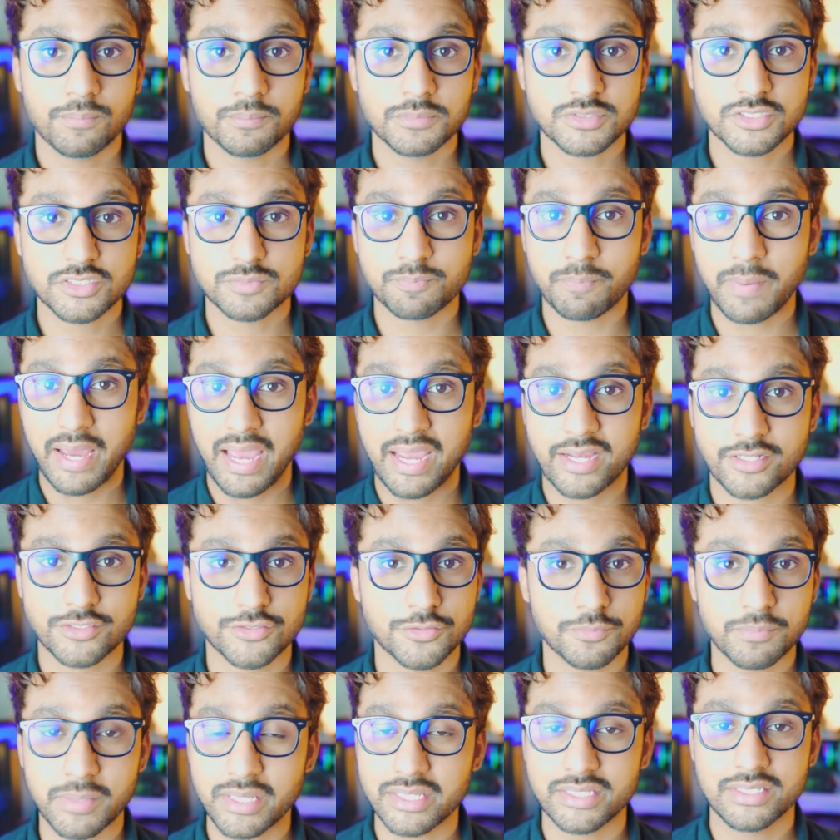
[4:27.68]
it's back
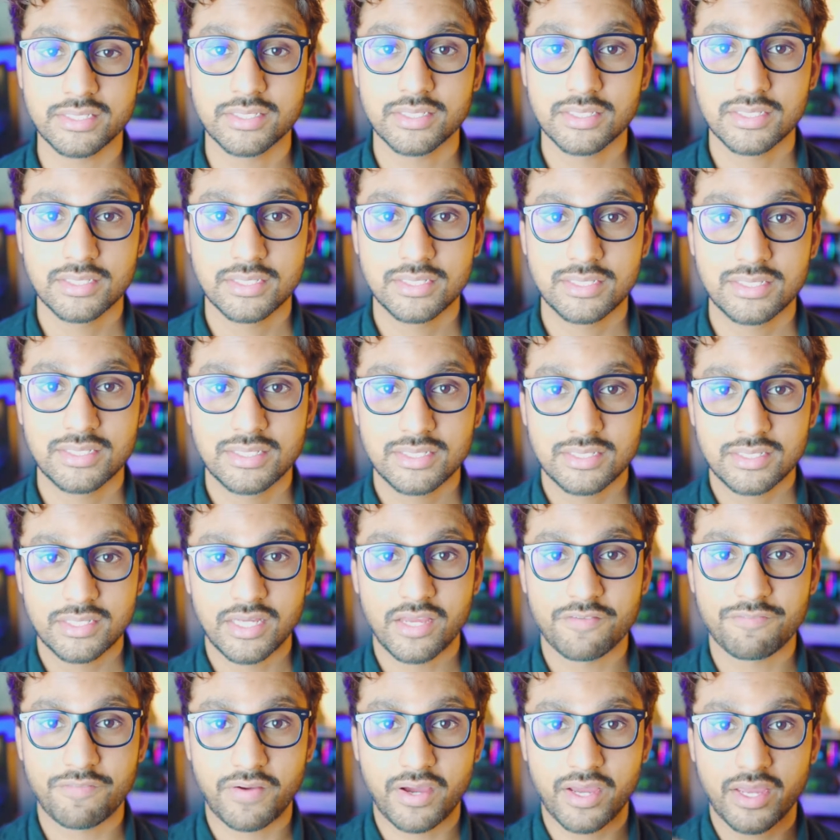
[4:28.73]
to me.
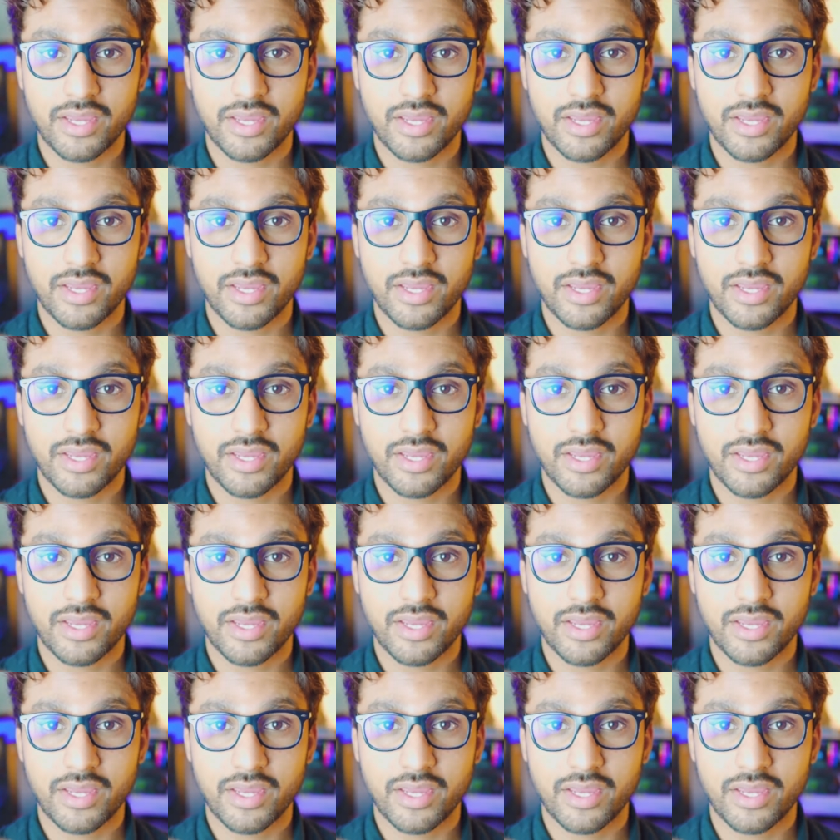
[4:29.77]
If